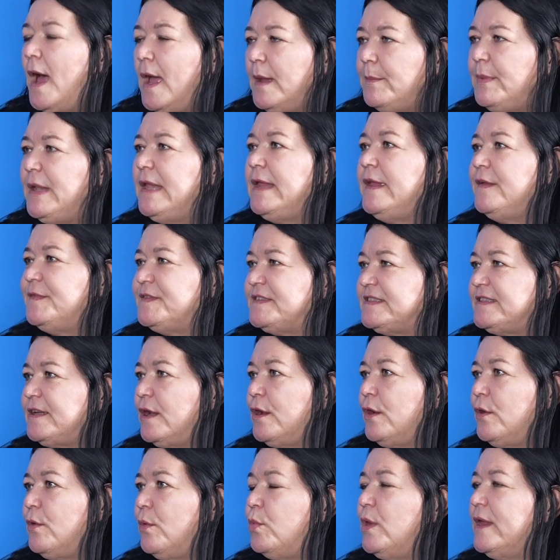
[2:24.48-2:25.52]
I believe
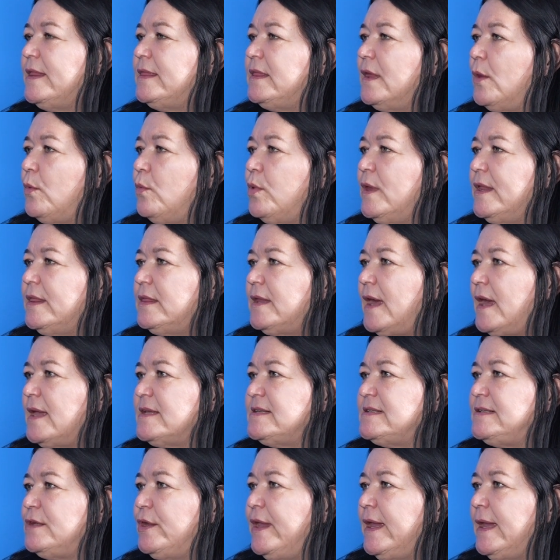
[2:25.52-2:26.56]
so. With
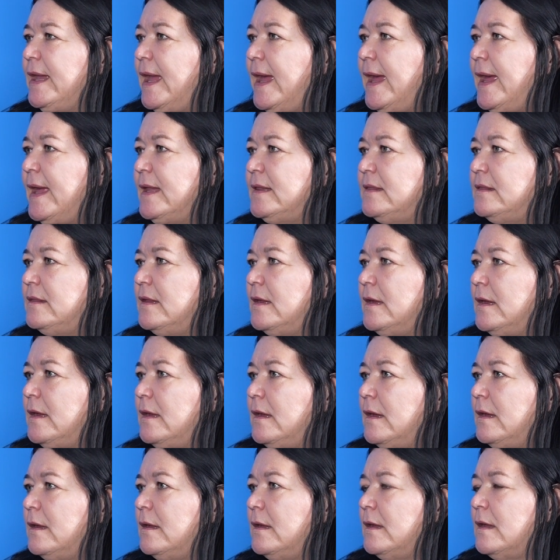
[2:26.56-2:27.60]
us looking at
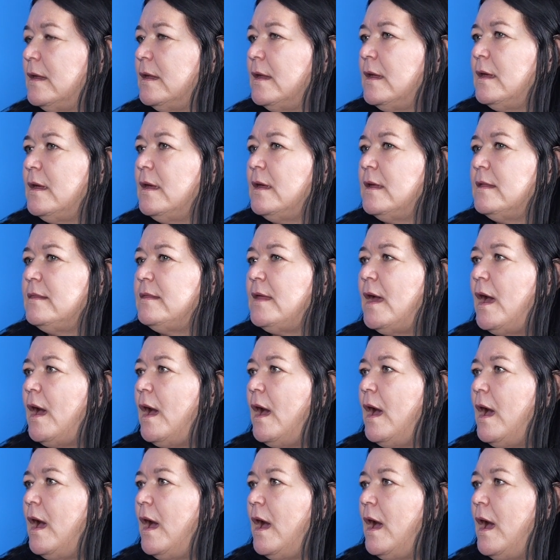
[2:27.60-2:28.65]
the
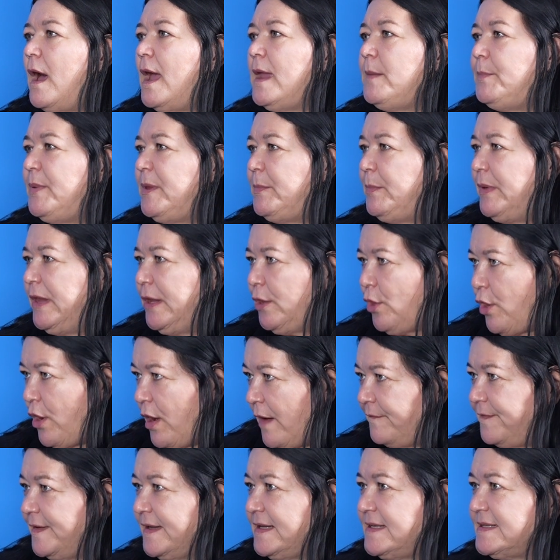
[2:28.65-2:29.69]
IPP
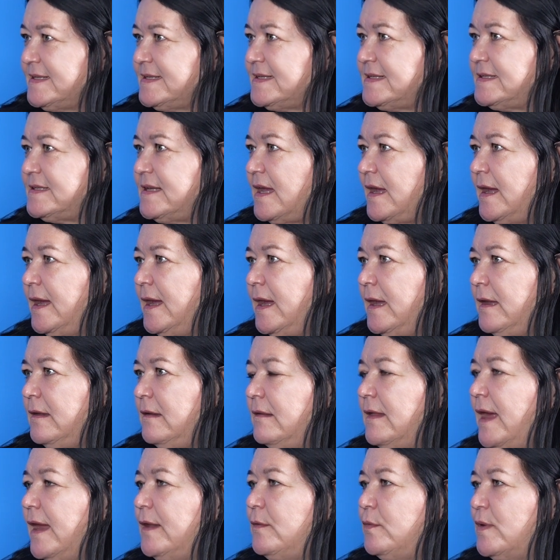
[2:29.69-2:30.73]
office,
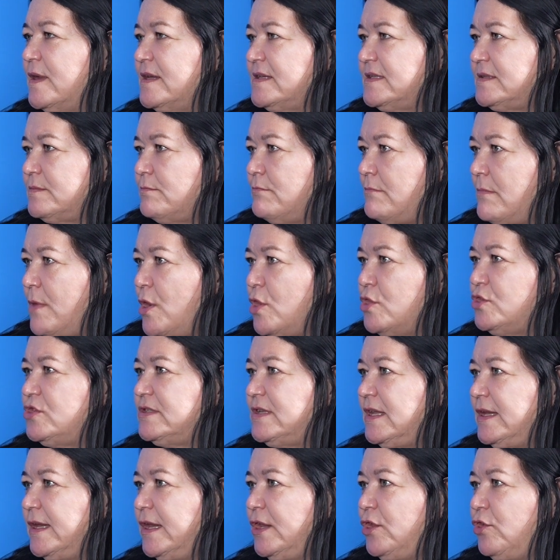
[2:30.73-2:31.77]
and that was
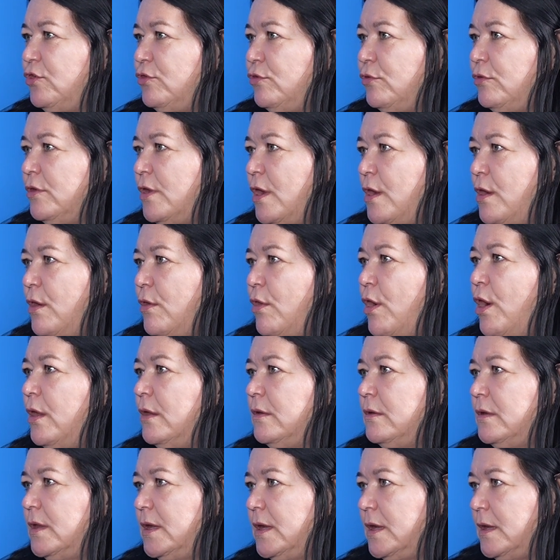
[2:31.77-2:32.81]
mostly,
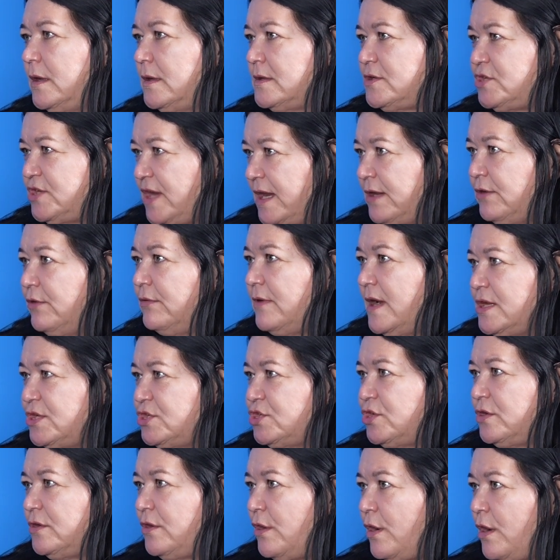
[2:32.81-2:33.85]
on the
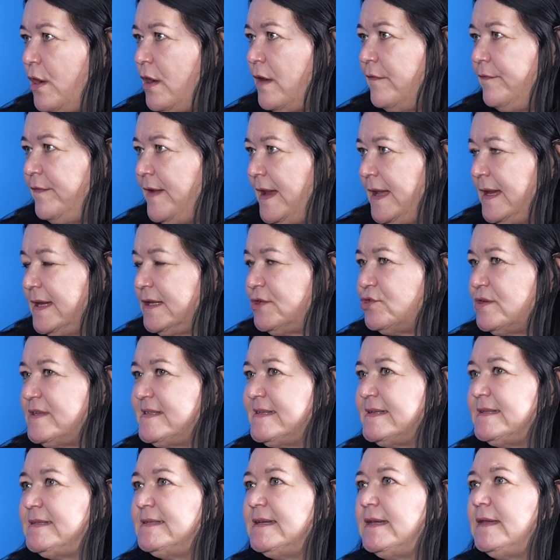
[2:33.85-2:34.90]
generation of
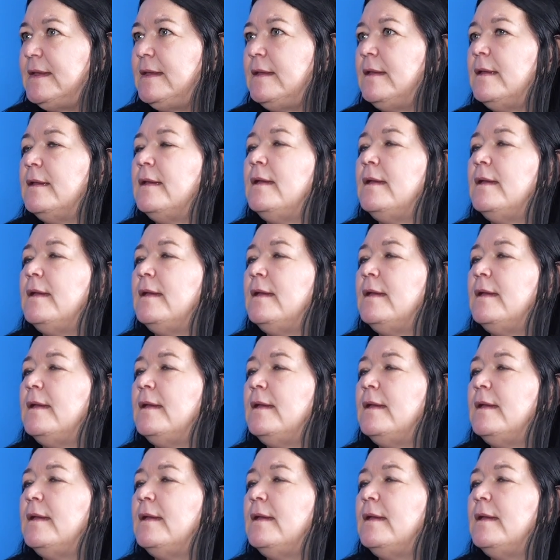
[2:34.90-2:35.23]
electricity.